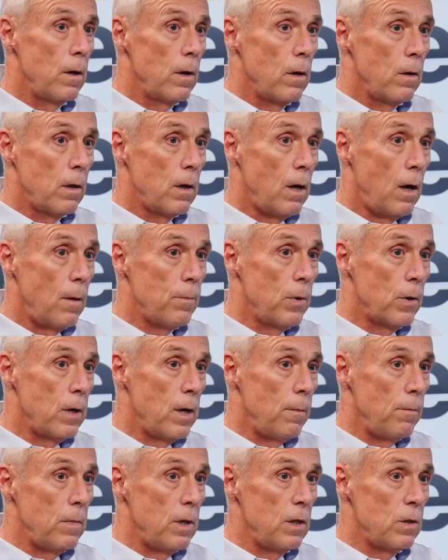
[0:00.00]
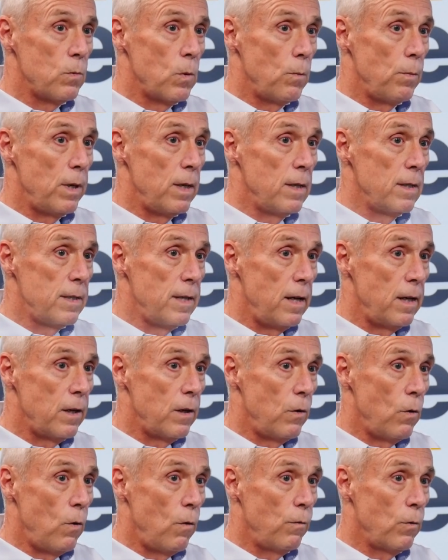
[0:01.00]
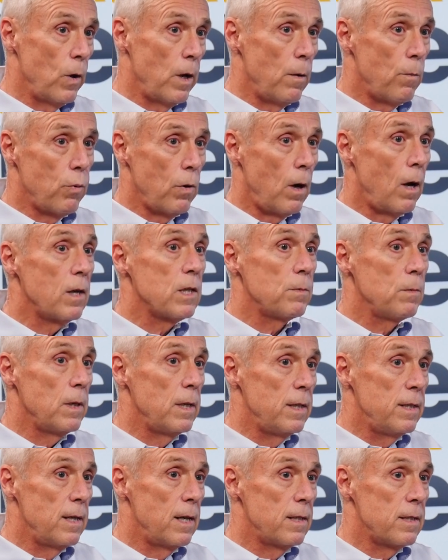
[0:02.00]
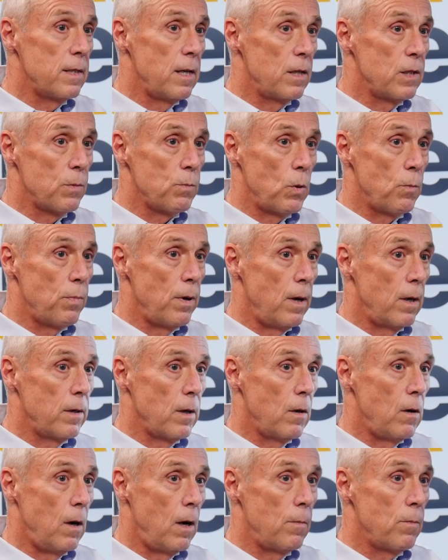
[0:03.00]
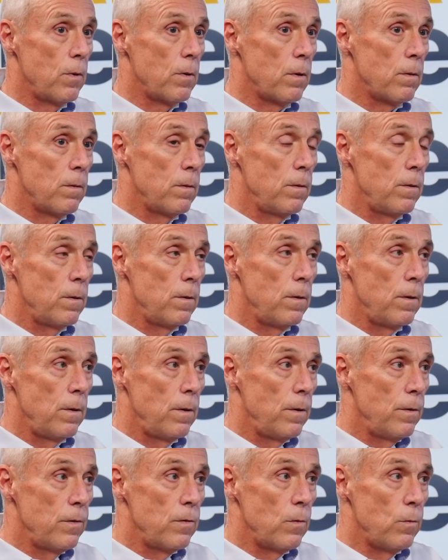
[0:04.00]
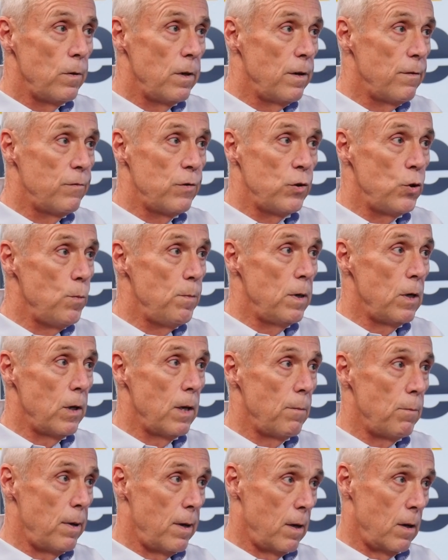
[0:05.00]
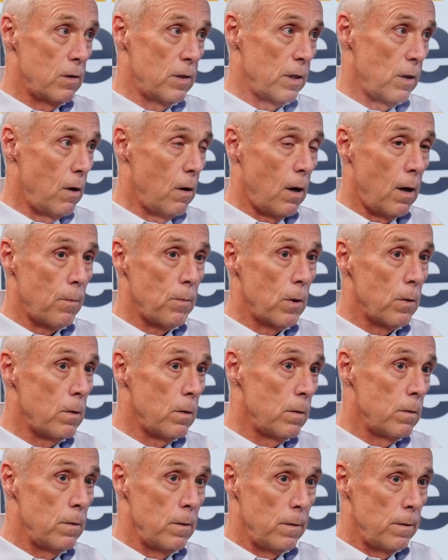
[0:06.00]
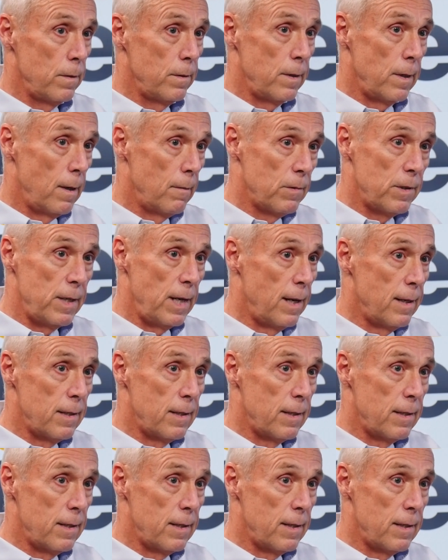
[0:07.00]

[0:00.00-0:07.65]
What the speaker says: copper companies were being taken over at approximately 10 cents per pound of copper. So we have 2 billion pounds of copper times 10